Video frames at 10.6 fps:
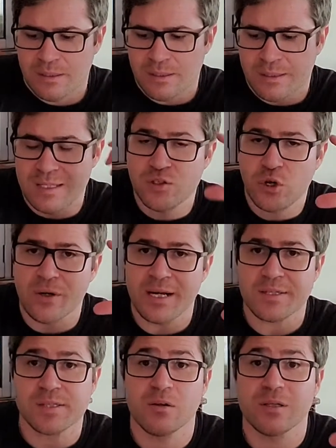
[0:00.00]
these aren't
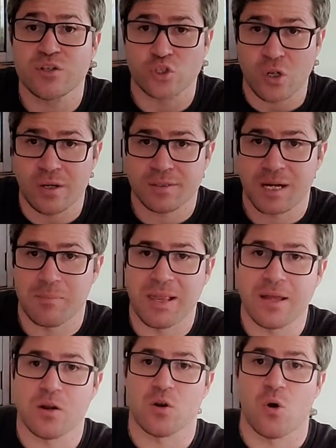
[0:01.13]
necessarily stocks that I
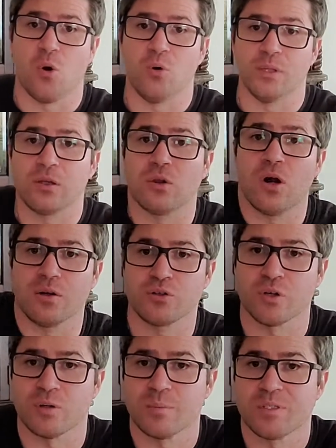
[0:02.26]
plan on holding long
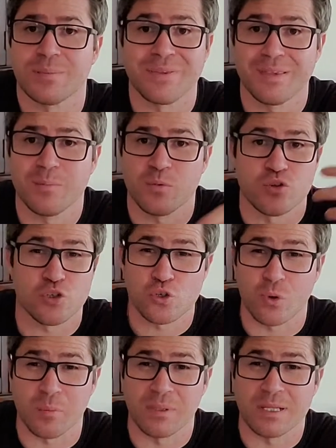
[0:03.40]
term. Some of them are just
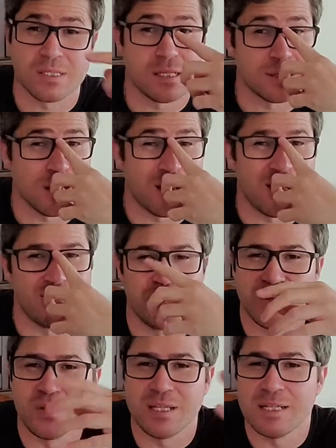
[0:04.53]
short plays because I've
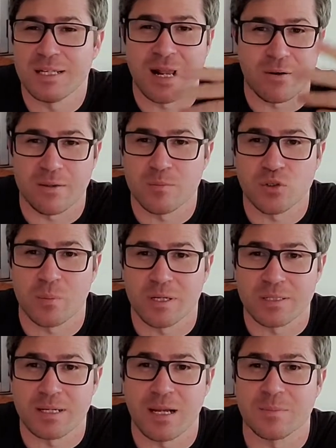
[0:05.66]
been in and out of them so many
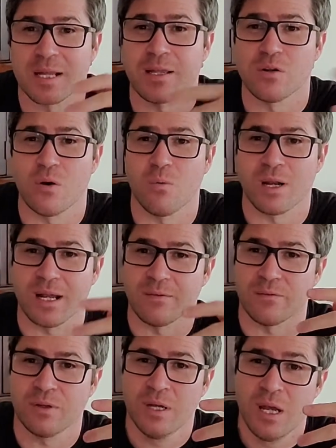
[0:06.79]
times that I know what kind of
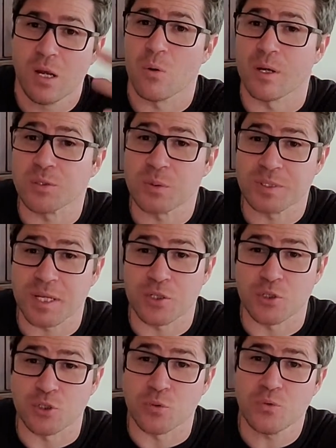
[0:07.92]
quick swings I can
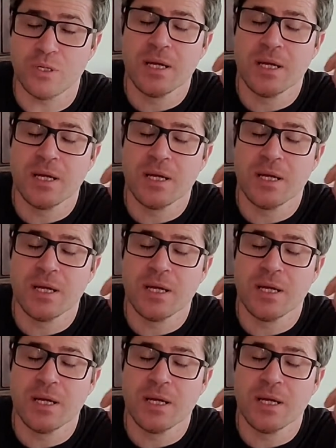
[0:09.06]
do.